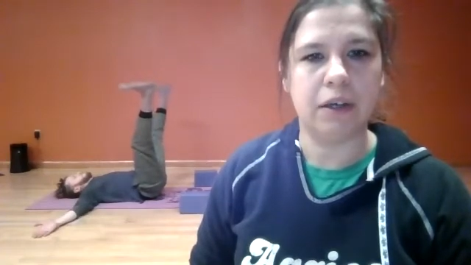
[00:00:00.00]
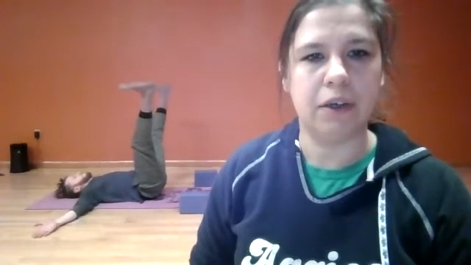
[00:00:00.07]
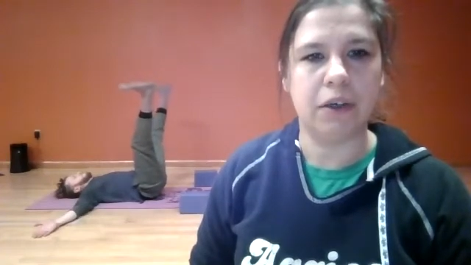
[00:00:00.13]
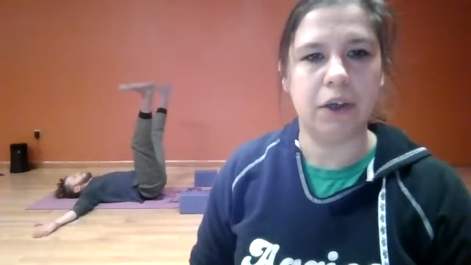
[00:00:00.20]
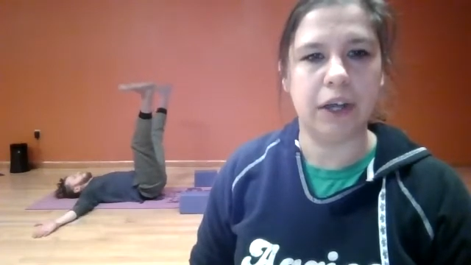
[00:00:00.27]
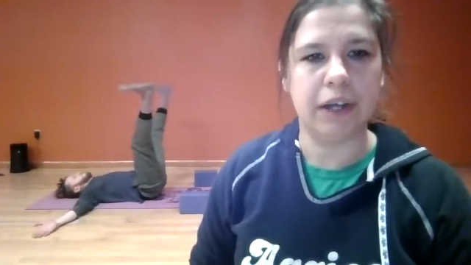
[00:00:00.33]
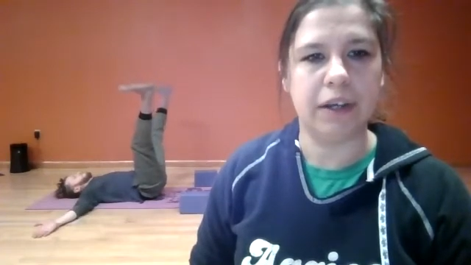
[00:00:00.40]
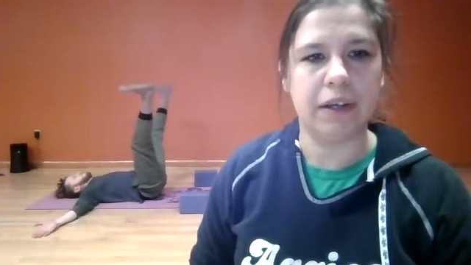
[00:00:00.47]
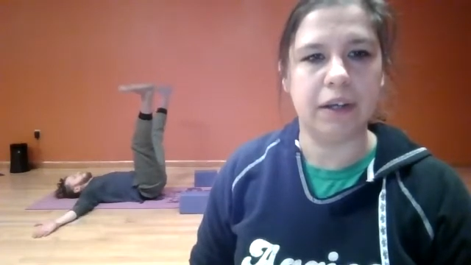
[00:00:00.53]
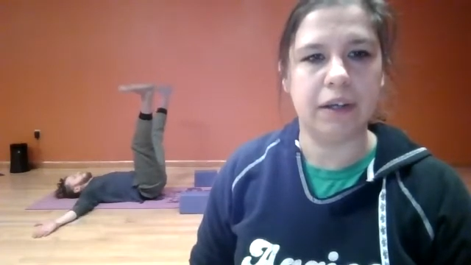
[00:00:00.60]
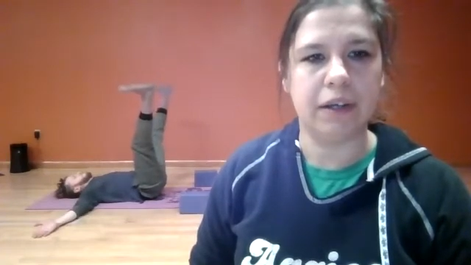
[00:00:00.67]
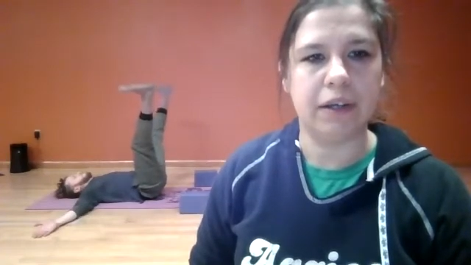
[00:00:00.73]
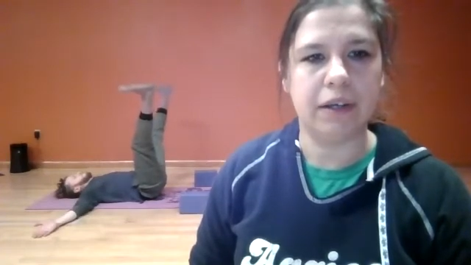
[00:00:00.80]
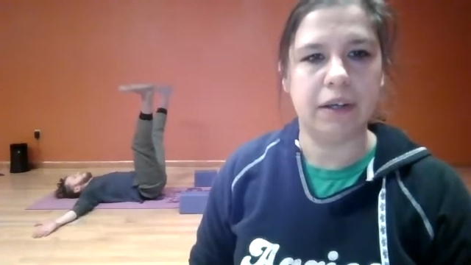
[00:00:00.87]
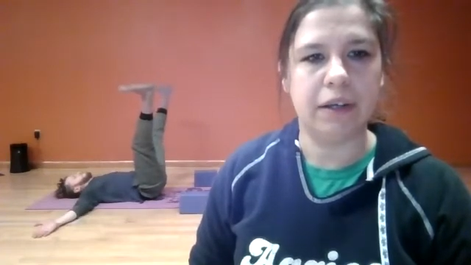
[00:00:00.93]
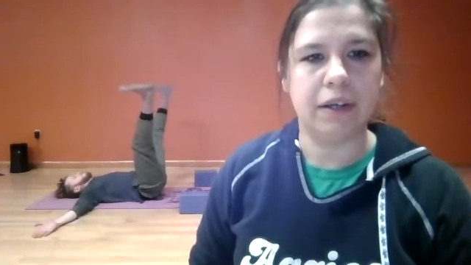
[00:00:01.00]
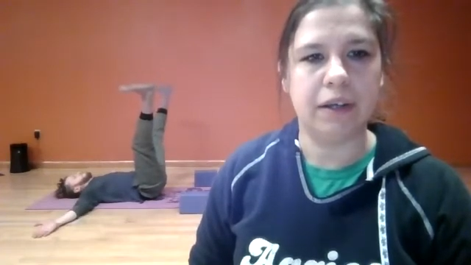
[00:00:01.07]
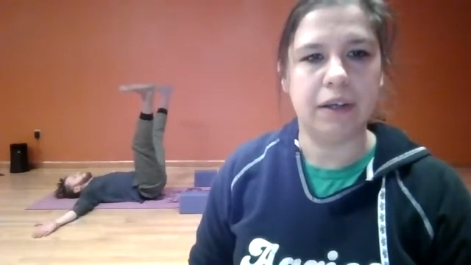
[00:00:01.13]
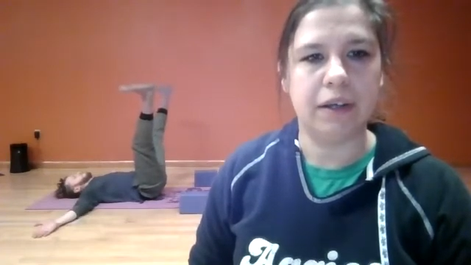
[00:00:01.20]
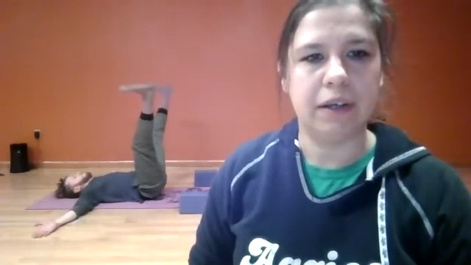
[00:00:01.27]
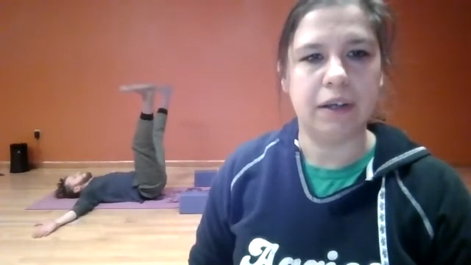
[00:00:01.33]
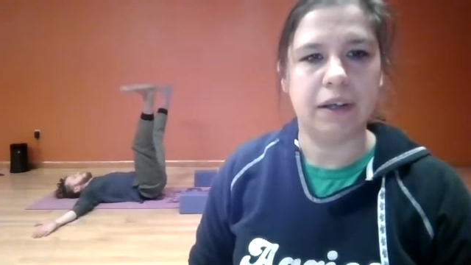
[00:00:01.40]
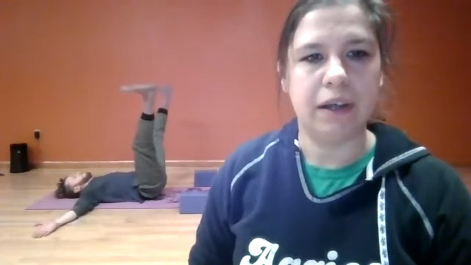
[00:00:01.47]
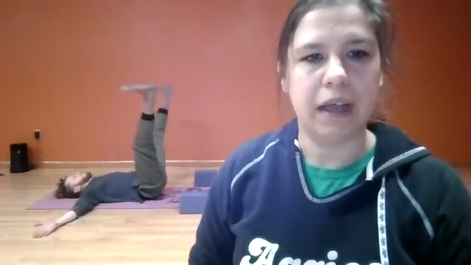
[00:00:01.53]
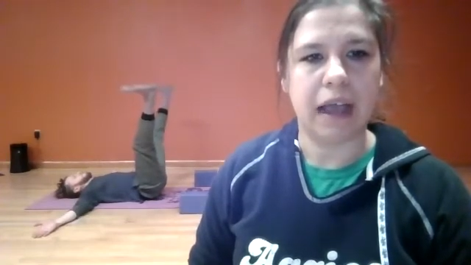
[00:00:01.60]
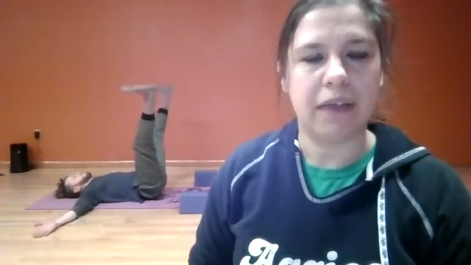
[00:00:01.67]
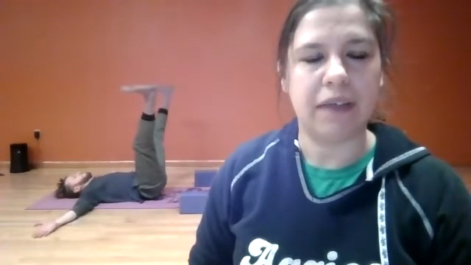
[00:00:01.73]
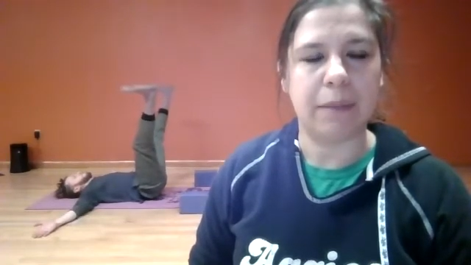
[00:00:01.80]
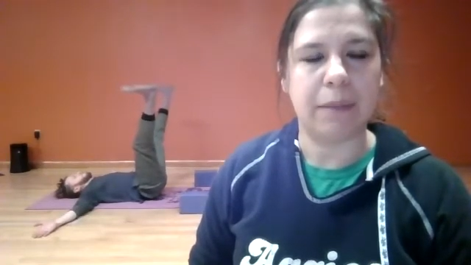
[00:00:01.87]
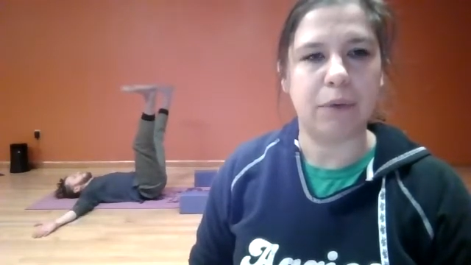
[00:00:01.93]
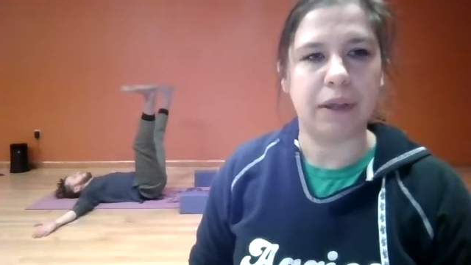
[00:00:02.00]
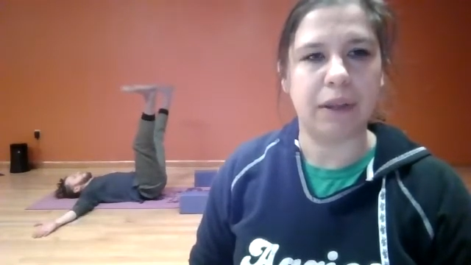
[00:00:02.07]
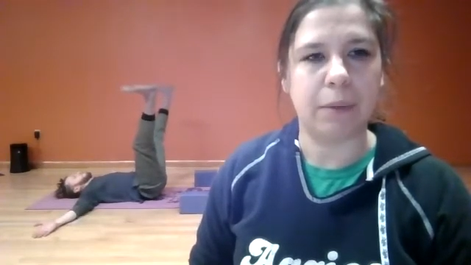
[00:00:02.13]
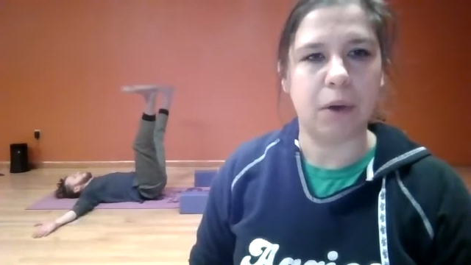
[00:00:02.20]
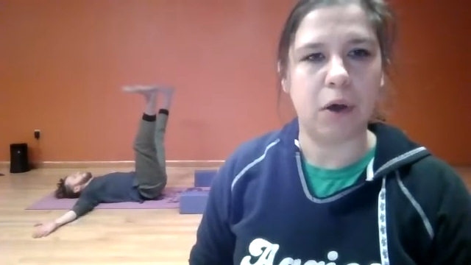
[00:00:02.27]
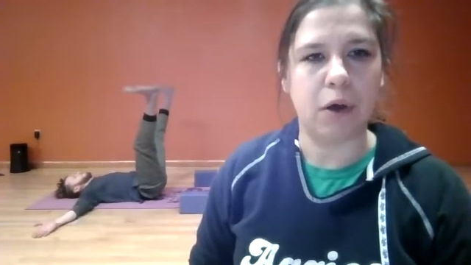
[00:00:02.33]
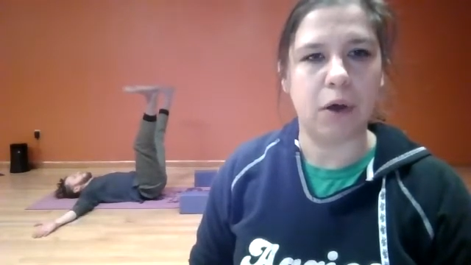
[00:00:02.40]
Good. And then bring them all